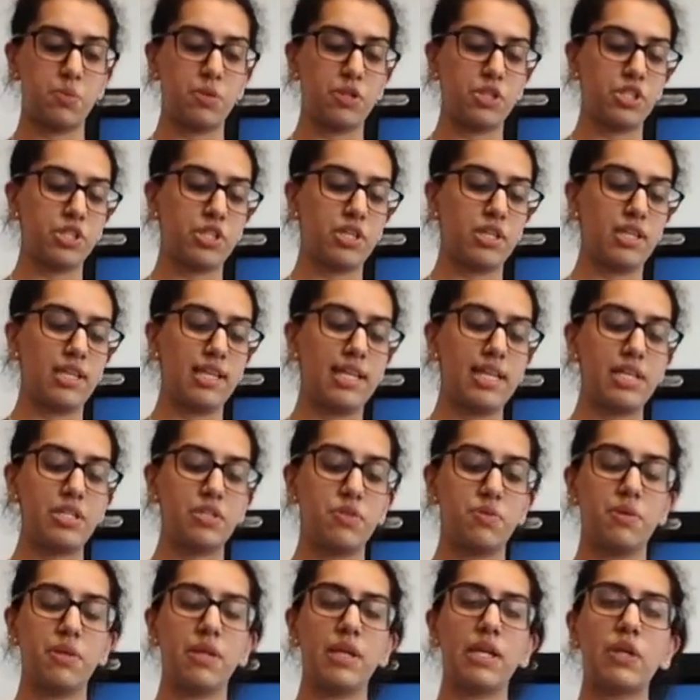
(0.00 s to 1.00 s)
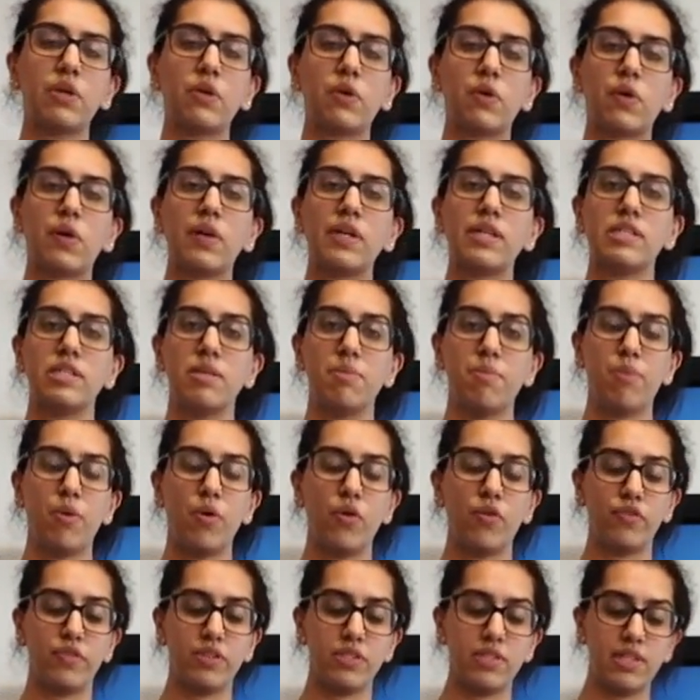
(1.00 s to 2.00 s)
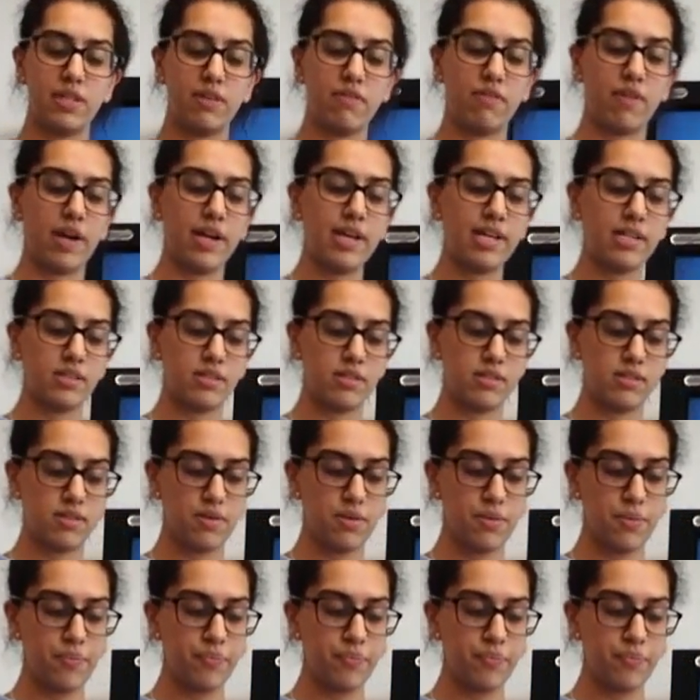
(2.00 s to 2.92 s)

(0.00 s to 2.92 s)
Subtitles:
which can lead to an increase in poverty rates.